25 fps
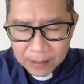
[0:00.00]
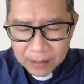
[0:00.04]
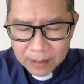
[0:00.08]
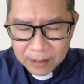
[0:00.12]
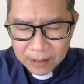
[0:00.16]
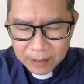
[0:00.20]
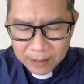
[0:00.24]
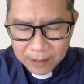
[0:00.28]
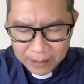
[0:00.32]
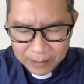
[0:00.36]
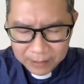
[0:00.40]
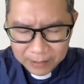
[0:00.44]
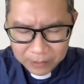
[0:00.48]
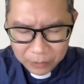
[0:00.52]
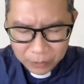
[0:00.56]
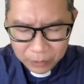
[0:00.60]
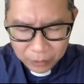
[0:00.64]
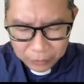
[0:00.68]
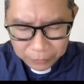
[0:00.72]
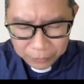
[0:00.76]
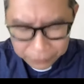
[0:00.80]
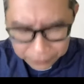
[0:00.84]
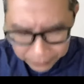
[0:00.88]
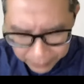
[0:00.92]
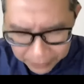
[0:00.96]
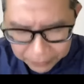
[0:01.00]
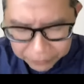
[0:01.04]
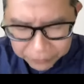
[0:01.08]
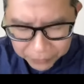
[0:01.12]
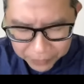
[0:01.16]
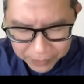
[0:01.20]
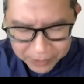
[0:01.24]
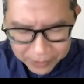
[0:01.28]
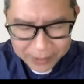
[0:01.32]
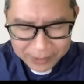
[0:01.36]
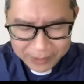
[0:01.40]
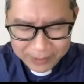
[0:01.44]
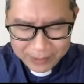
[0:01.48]
and your
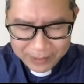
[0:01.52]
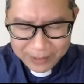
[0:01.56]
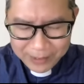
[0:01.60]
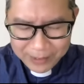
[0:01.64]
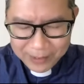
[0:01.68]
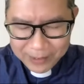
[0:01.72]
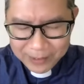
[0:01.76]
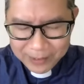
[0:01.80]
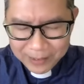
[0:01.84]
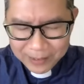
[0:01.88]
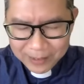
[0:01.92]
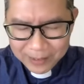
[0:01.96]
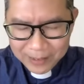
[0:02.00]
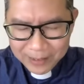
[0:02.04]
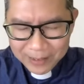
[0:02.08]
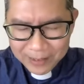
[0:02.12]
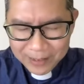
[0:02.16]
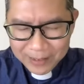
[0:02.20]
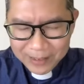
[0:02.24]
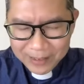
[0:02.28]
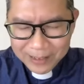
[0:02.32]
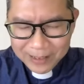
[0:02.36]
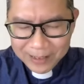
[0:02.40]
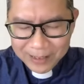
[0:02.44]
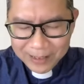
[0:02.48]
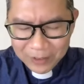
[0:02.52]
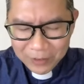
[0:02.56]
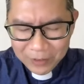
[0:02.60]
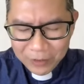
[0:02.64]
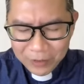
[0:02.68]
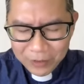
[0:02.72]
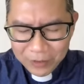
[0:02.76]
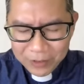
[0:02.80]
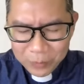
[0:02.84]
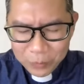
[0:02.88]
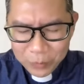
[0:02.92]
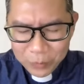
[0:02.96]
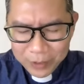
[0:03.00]
faithfulness,
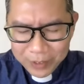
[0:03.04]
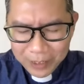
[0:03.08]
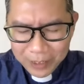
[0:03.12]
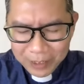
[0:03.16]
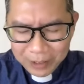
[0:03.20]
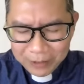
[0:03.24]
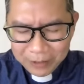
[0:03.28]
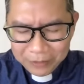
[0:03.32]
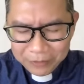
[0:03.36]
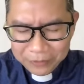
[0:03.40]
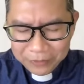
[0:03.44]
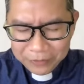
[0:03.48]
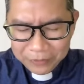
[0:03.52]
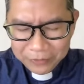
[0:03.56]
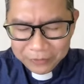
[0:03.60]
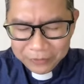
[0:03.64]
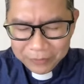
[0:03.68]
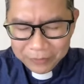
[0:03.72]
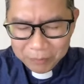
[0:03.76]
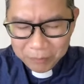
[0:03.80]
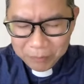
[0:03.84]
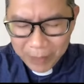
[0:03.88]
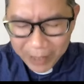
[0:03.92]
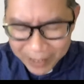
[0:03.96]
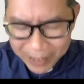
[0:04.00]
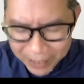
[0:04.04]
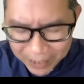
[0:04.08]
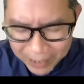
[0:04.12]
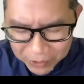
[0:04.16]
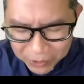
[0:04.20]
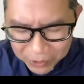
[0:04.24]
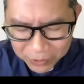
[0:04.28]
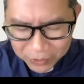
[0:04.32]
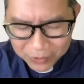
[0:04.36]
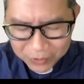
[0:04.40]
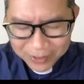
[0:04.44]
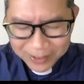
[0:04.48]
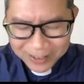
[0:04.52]
Lord, we have
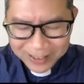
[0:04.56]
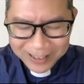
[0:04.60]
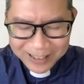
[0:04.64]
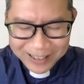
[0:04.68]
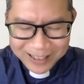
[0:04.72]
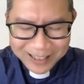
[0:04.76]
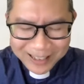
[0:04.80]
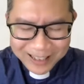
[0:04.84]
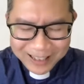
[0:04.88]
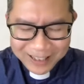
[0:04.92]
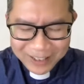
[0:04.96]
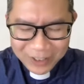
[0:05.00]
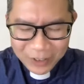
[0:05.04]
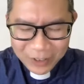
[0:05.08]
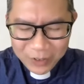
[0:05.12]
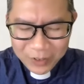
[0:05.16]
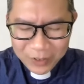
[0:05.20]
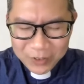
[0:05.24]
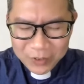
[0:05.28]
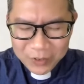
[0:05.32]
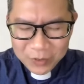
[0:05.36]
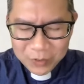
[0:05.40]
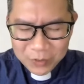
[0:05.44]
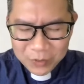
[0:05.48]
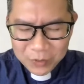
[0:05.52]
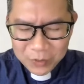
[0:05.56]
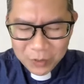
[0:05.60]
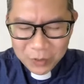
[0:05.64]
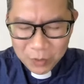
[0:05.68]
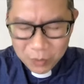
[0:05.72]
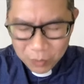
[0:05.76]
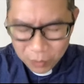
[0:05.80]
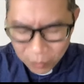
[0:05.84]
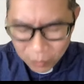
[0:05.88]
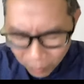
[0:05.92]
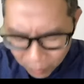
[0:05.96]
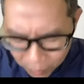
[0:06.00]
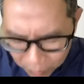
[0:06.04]
managed, Lord, to
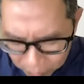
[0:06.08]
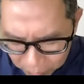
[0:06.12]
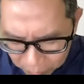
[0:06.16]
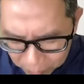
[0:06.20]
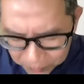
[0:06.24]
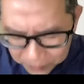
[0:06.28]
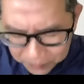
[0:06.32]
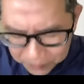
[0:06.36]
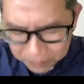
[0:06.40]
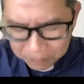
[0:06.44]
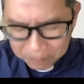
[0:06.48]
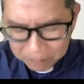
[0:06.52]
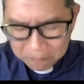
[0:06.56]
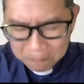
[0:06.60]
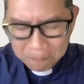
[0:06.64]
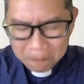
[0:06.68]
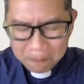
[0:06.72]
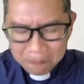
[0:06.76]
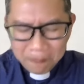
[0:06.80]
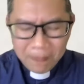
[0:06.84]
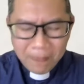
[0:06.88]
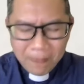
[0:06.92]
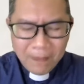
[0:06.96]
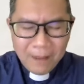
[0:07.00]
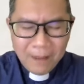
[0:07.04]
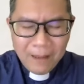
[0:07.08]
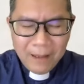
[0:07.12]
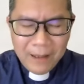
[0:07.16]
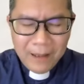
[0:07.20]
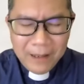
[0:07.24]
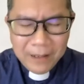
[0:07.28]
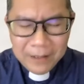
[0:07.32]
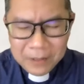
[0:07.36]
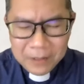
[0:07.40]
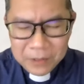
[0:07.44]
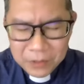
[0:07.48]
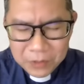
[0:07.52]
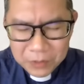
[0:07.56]
grow
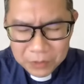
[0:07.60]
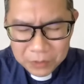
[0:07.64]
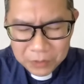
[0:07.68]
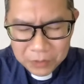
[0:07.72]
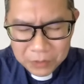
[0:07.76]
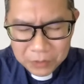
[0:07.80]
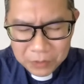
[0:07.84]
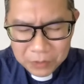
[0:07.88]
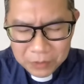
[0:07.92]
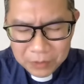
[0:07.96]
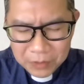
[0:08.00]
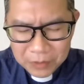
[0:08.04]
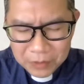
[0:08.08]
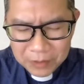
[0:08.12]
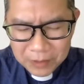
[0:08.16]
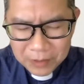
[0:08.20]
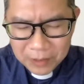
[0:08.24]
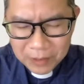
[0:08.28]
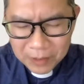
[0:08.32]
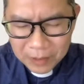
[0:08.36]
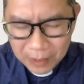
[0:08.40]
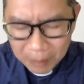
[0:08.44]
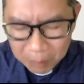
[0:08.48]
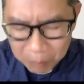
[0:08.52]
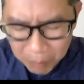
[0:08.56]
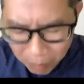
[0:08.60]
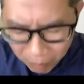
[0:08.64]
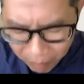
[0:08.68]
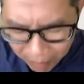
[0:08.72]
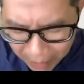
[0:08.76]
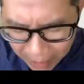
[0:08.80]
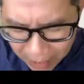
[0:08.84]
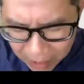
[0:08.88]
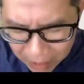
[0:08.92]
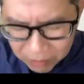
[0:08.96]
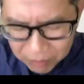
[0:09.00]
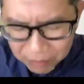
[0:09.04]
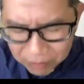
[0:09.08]
and to come
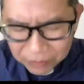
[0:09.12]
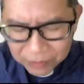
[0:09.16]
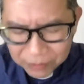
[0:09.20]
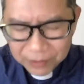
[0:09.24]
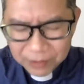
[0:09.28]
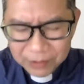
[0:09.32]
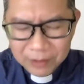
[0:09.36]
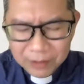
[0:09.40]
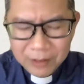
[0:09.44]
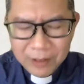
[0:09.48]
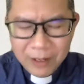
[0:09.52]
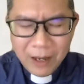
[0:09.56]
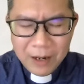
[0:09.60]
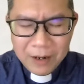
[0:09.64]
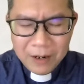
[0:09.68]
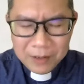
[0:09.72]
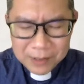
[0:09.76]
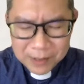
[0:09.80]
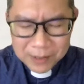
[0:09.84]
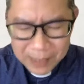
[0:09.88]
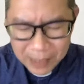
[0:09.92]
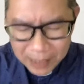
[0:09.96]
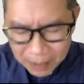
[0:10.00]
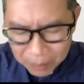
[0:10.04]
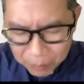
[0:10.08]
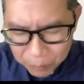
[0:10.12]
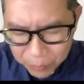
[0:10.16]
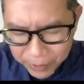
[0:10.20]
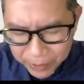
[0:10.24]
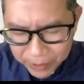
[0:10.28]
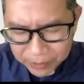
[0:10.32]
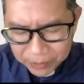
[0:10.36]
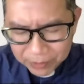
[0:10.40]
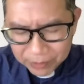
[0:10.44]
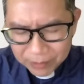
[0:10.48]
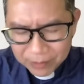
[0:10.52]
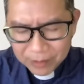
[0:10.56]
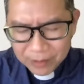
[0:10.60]
around and to
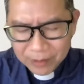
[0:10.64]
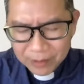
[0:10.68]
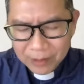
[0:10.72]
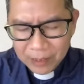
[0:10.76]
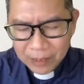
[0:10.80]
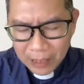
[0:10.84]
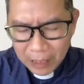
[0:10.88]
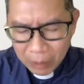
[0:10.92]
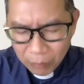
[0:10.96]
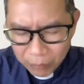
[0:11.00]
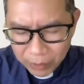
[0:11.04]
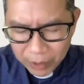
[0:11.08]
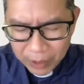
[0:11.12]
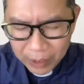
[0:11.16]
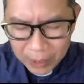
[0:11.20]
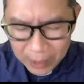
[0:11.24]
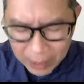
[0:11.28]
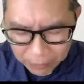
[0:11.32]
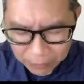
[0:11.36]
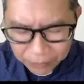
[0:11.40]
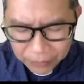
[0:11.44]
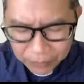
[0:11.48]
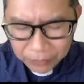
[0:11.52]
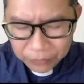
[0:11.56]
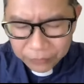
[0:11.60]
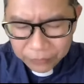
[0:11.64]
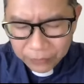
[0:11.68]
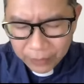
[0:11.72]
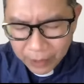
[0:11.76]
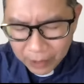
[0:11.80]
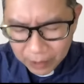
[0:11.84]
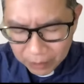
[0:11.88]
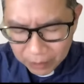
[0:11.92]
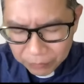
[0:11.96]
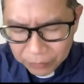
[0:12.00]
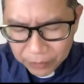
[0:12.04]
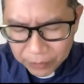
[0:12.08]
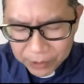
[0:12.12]
celebrate our 11th
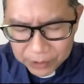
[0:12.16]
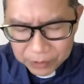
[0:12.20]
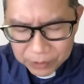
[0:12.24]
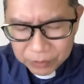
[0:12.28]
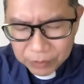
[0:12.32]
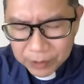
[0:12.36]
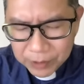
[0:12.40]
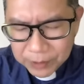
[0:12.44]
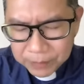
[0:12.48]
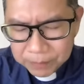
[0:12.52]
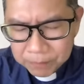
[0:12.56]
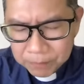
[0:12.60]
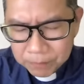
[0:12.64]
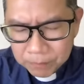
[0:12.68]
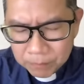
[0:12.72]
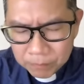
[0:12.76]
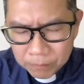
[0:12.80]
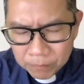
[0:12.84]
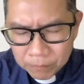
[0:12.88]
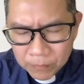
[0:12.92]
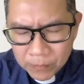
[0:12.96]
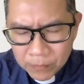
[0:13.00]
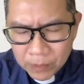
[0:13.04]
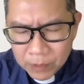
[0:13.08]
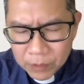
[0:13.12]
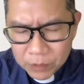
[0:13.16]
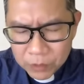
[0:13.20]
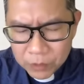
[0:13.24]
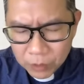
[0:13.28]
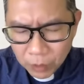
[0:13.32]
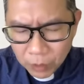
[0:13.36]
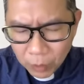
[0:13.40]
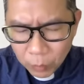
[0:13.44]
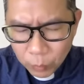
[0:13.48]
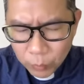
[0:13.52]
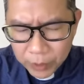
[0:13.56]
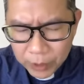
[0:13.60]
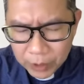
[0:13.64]
anniversary. So,
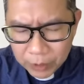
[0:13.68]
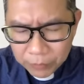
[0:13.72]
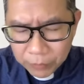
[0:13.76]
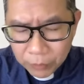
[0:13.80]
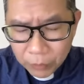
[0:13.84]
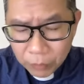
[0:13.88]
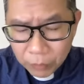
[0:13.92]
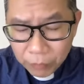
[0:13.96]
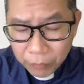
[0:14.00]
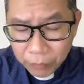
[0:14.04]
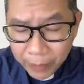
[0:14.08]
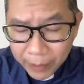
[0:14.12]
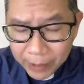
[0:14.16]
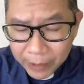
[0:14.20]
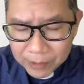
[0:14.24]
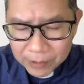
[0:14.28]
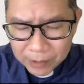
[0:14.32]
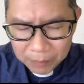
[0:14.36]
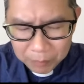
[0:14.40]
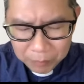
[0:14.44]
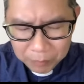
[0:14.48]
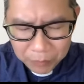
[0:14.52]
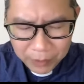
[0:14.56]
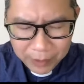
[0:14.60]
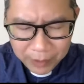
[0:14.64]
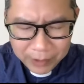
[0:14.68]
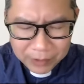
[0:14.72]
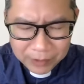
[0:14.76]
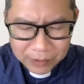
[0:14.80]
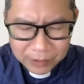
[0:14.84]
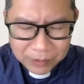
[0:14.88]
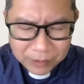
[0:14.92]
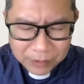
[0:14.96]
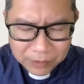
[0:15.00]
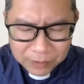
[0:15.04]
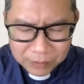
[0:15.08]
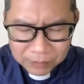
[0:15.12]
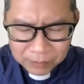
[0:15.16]
Lord, we give you thanks and
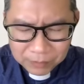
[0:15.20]
praise.